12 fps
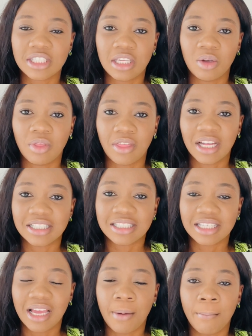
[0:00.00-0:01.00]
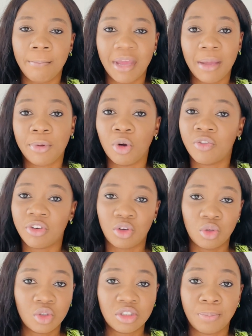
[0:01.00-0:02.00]
skill that may be
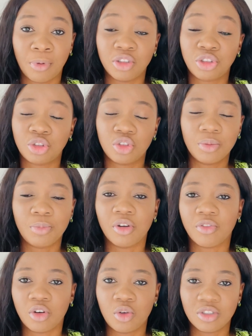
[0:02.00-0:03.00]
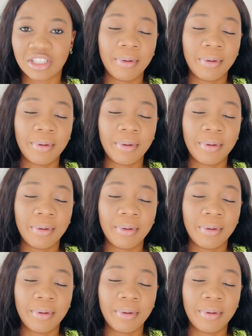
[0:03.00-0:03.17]
overlooked but shouldn't be overlooked.